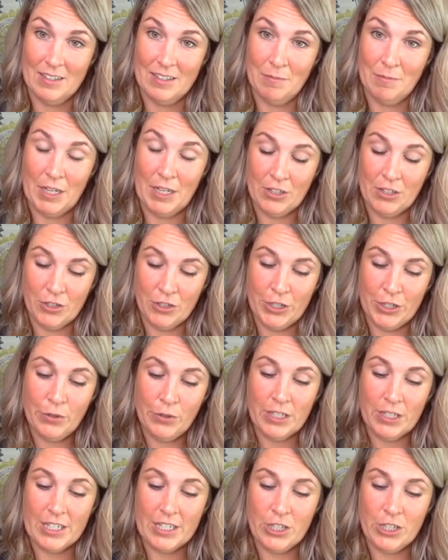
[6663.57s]
Make sure you
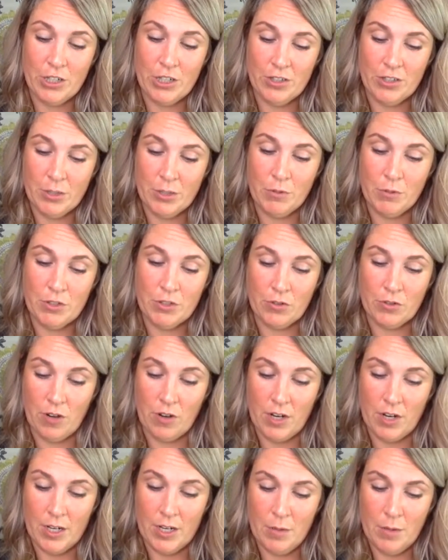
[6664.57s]
like, share,
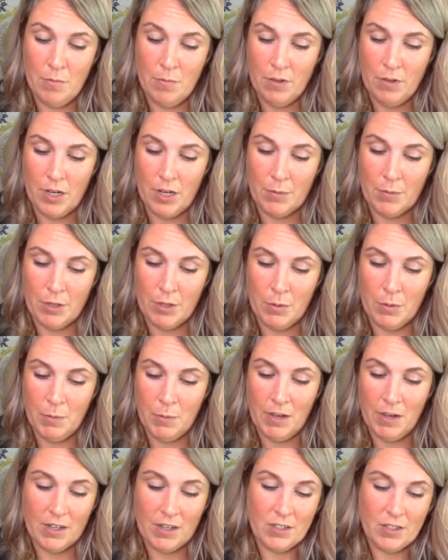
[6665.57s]
subscribe. I'm going to be
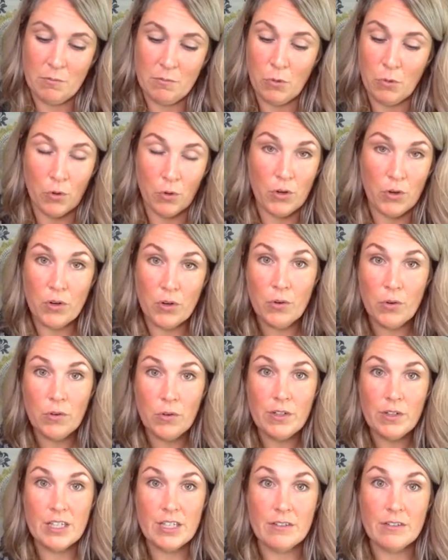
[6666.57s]
back
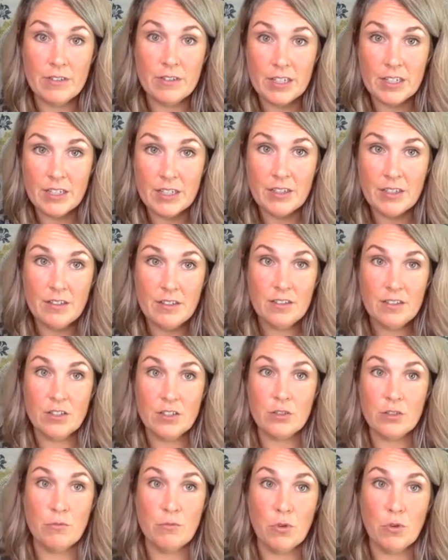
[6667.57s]
tomorrow evening to
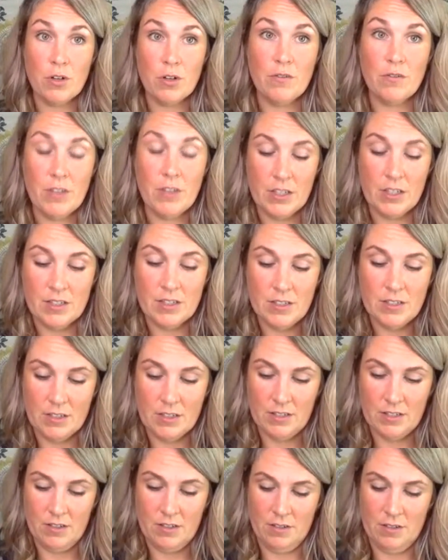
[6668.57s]
do more of
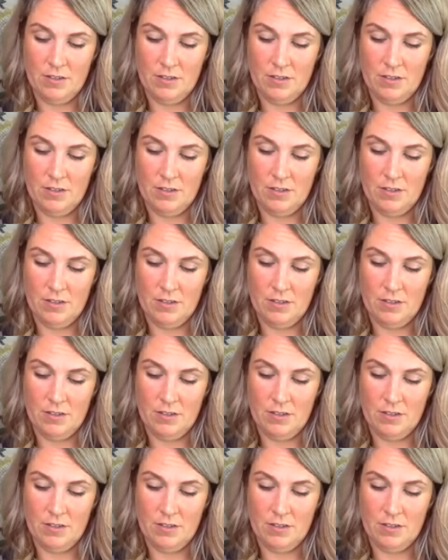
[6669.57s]
this.